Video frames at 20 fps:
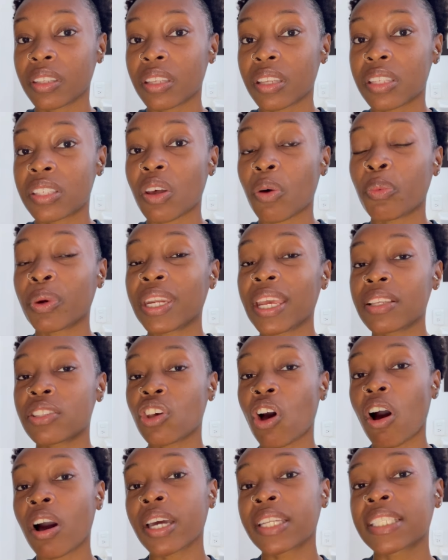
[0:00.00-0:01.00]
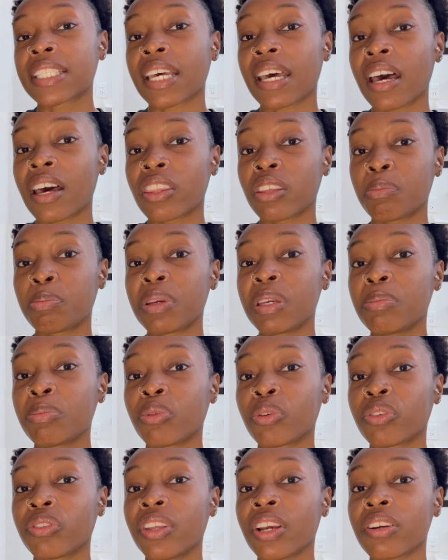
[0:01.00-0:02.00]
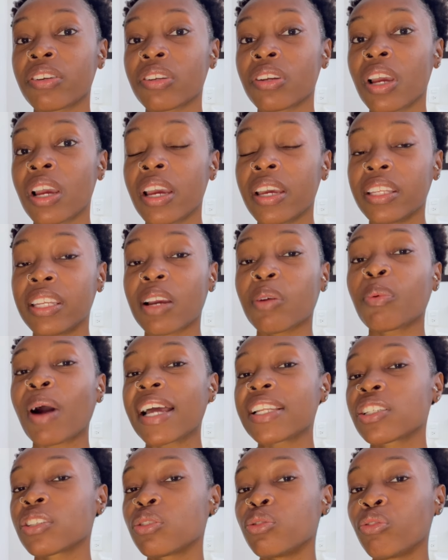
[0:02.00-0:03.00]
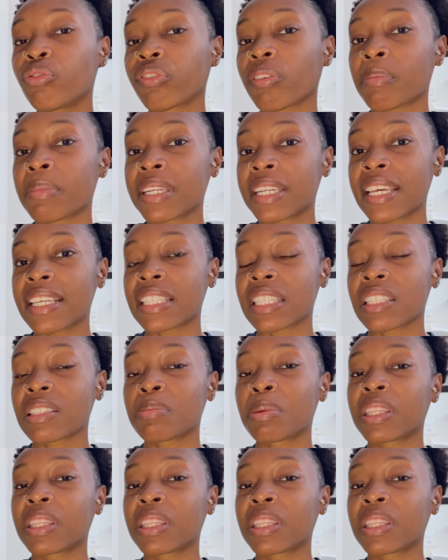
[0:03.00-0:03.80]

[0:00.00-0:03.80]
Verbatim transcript: So when they talking to other people, they're watching you from a distance,